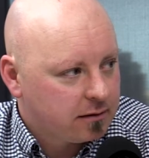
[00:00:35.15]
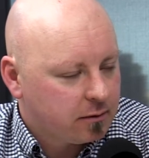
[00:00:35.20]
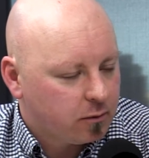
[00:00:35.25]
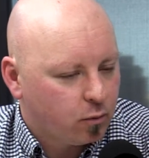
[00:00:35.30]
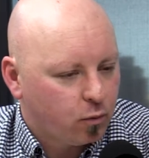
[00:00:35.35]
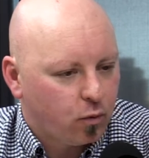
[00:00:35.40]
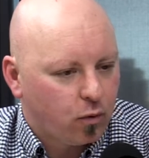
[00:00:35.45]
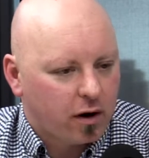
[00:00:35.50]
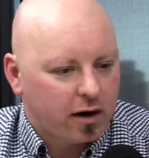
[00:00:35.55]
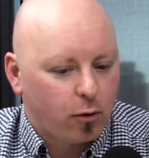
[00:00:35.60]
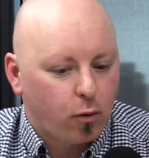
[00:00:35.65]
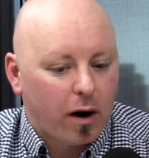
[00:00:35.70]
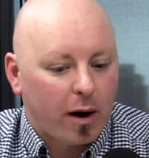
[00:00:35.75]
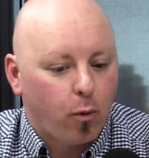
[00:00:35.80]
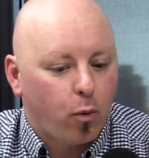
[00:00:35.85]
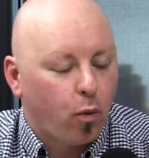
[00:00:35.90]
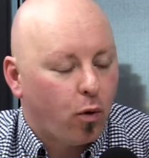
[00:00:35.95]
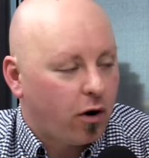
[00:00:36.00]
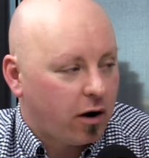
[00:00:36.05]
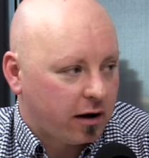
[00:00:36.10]
What do I
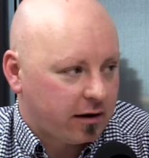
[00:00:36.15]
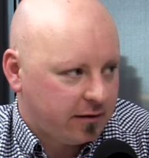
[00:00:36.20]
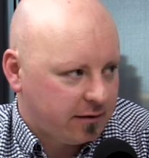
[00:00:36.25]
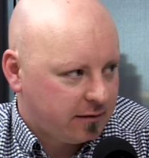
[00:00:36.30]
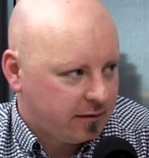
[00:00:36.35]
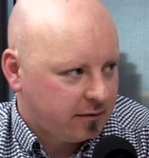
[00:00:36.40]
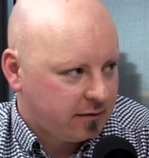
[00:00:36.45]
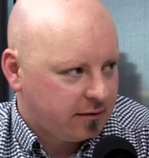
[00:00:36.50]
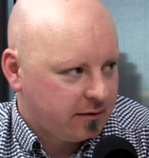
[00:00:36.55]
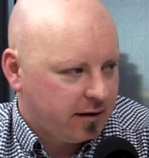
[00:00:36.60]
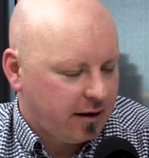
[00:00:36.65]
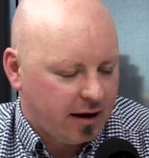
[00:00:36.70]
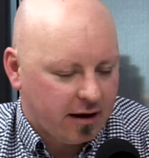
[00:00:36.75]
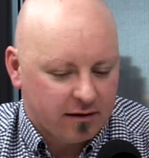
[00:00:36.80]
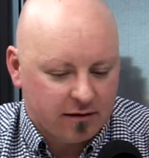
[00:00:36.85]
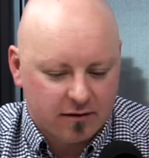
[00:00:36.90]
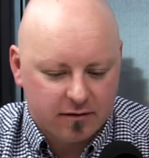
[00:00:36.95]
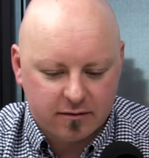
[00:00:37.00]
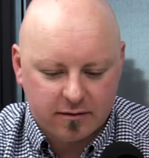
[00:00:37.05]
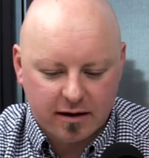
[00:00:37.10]
want?
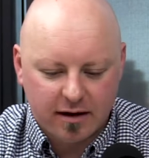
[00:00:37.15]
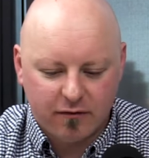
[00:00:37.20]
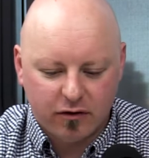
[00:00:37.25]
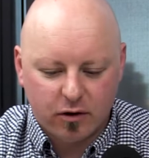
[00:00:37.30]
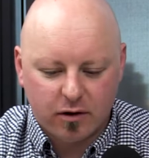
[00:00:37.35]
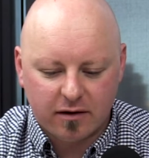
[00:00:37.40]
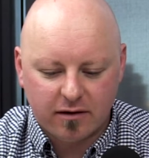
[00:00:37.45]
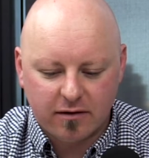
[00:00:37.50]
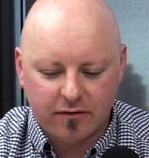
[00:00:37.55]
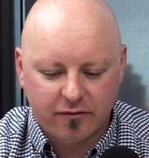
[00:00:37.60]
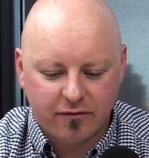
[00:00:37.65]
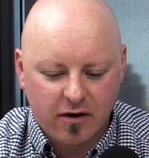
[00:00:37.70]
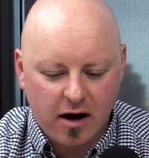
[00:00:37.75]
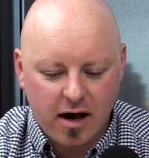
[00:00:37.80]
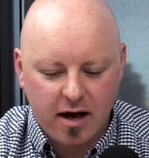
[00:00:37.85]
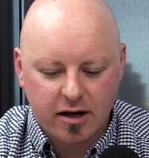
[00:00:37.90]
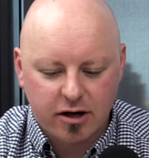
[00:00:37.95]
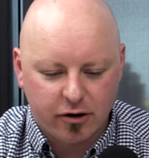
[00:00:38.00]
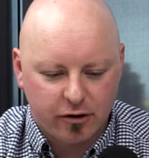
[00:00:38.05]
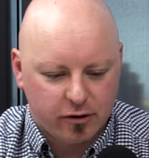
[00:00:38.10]
And if you can
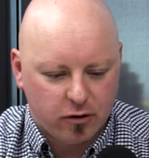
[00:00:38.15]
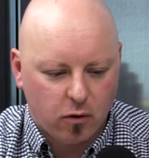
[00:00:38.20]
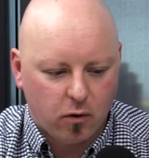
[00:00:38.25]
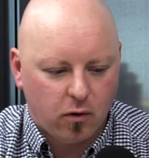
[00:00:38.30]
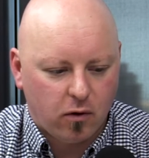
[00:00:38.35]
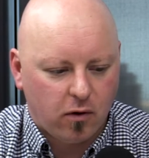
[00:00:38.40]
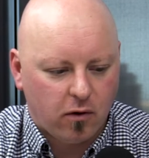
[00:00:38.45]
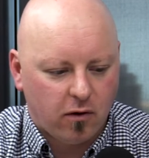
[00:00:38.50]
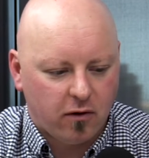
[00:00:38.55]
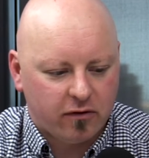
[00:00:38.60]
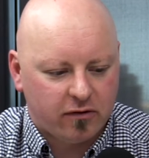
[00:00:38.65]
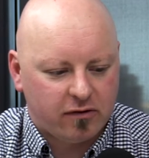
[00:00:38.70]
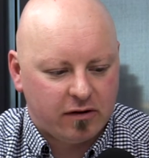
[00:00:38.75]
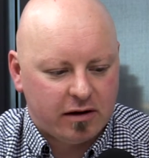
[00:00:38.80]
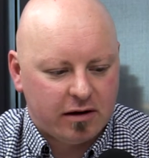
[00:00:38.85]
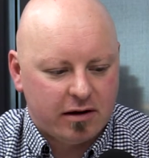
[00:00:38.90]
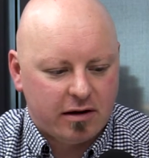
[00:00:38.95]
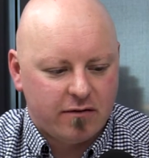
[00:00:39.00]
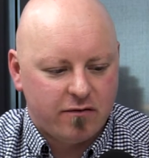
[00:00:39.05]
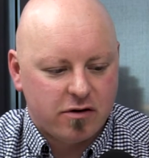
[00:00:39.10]
define your goals,
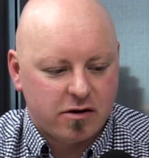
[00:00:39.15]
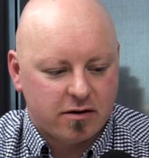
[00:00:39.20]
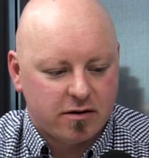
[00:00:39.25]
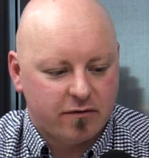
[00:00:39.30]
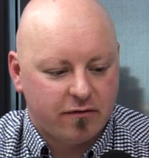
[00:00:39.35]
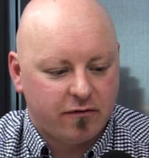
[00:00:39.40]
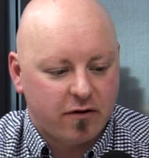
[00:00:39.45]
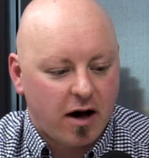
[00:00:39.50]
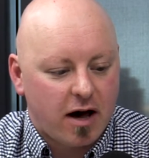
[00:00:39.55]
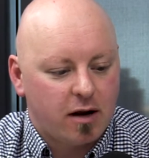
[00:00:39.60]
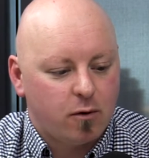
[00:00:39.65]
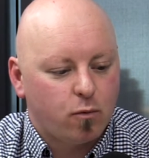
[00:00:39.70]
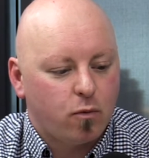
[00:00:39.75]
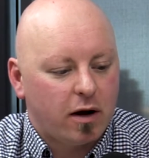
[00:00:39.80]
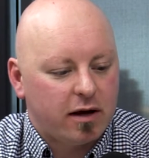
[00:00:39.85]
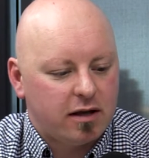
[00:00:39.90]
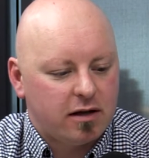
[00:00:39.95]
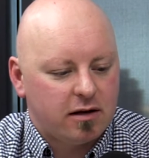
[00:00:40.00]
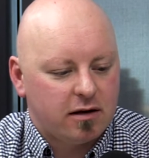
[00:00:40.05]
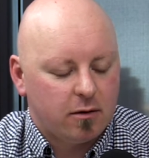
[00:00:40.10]
if you can define
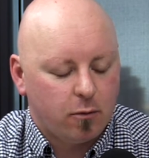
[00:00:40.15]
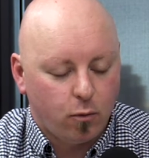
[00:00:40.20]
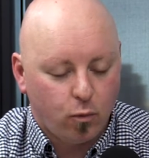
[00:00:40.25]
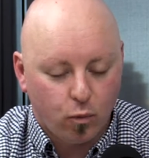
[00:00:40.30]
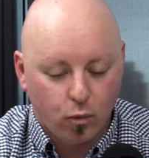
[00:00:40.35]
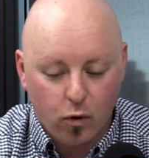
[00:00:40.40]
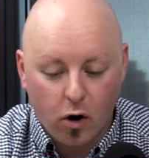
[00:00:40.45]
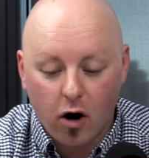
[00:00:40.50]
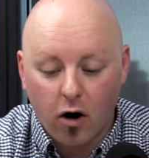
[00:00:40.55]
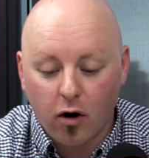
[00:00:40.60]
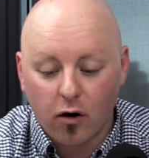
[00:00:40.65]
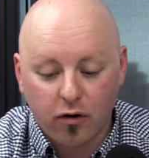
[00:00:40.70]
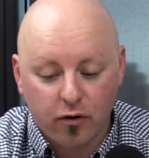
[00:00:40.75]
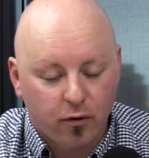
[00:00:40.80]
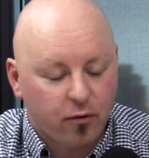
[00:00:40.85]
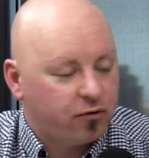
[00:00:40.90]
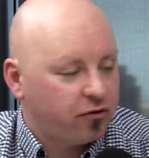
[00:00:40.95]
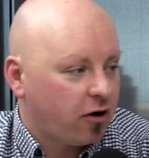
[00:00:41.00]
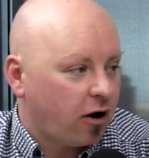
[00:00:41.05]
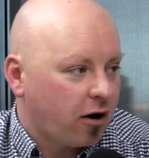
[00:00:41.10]
what all
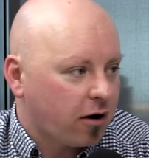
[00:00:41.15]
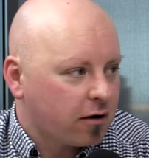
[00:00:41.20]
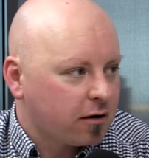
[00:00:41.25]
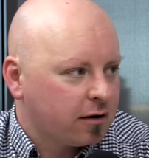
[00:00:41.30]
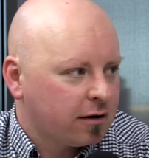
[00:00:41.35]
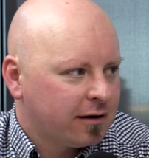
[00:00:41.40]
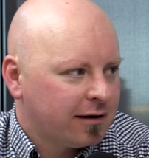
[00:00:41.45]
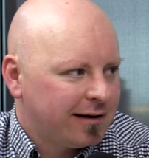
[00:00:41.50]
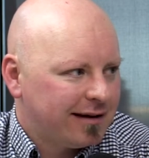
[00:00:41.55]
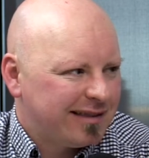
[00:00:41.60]
those are,